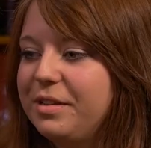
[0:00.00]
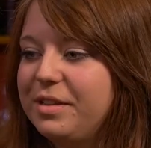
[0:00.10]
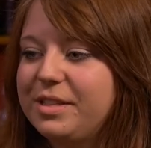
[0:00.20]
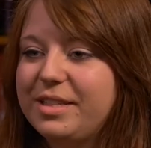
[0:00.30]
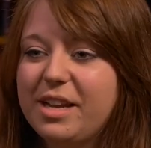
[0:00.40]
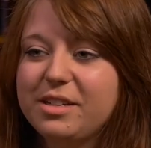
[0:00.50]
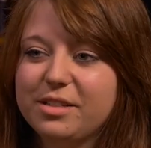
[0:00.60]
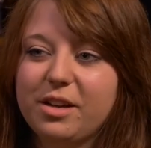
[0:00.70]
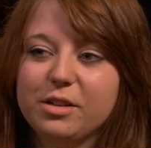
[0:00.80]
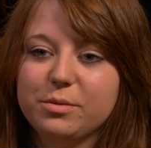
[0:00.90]
The set
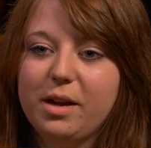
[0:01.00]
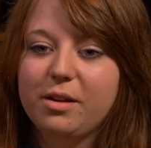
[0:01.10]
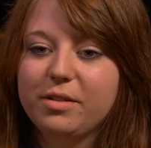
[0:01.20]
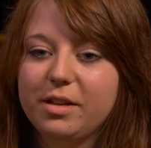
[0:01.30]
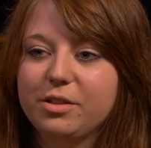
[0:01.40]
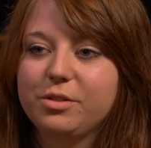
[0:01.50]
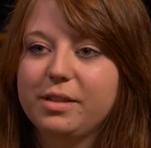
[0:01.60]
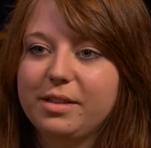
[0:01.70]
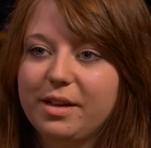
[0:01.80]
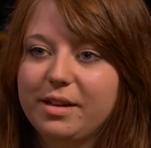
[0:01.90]
design as well, I really
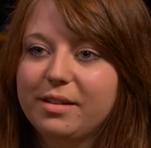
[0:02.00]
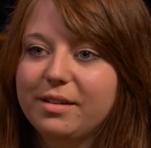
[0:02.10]
enjoyed that.